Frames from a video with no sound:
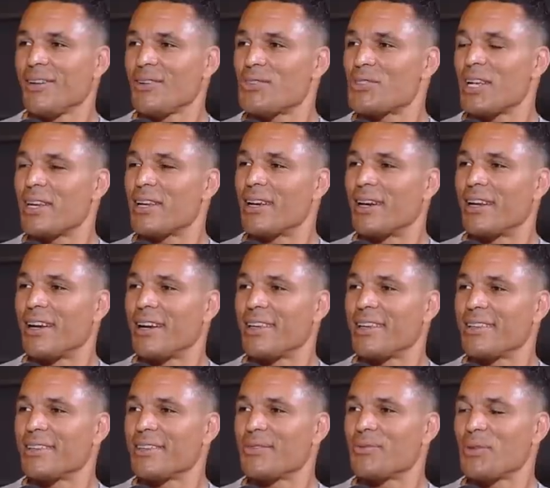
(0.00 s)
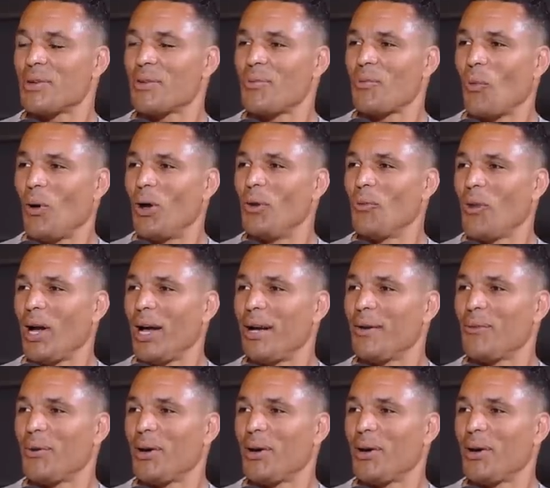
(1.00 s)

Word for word: I understand that. I, why,